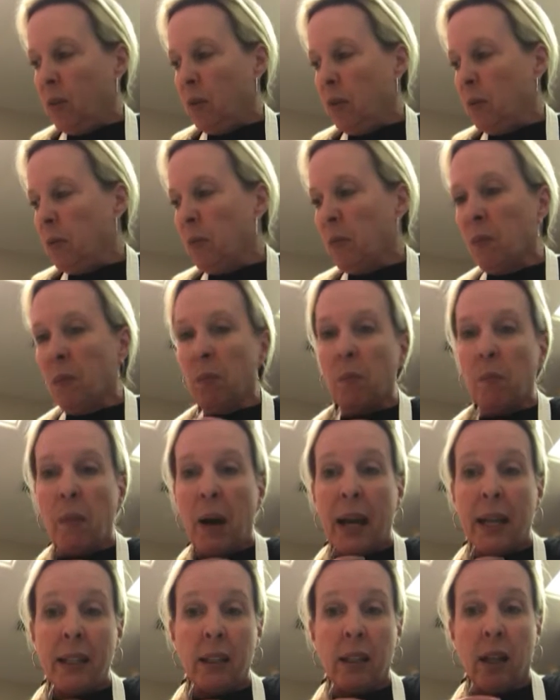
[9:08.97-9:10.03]

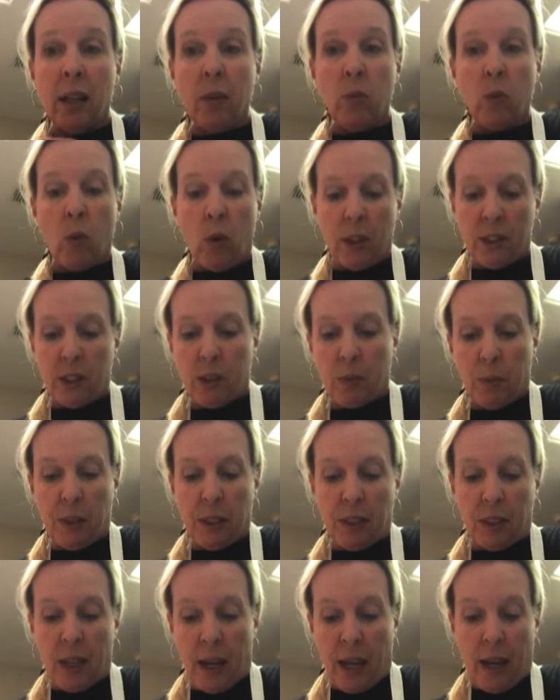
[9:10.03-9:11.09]
my gut wants me
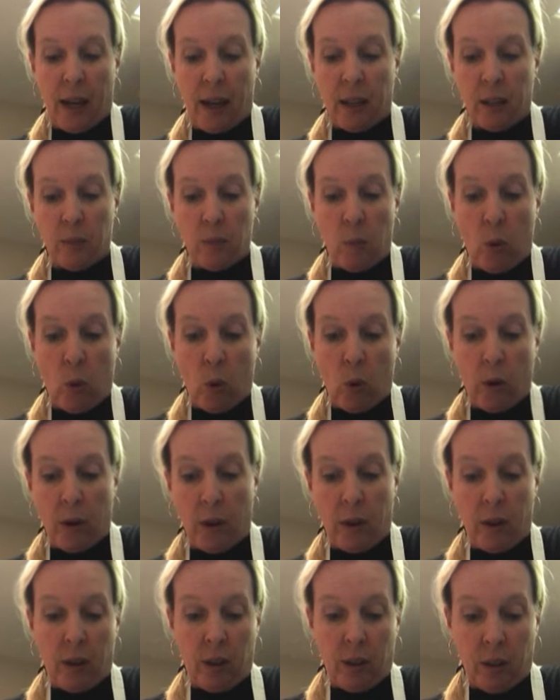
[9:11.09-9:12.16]
to add
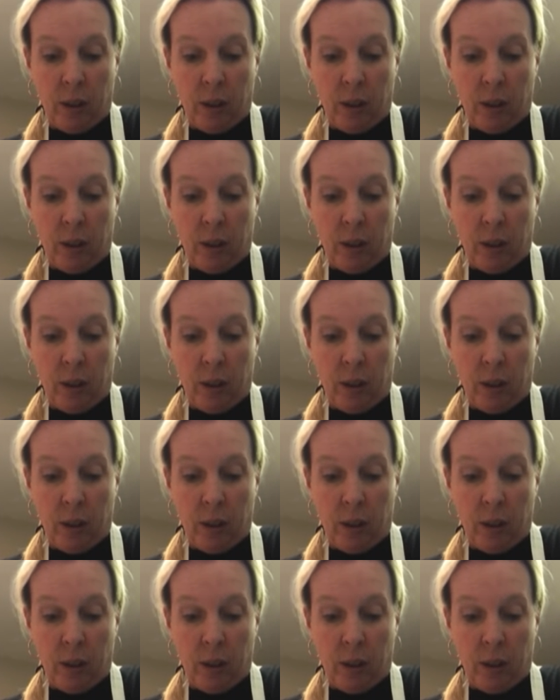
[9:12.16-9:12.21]
more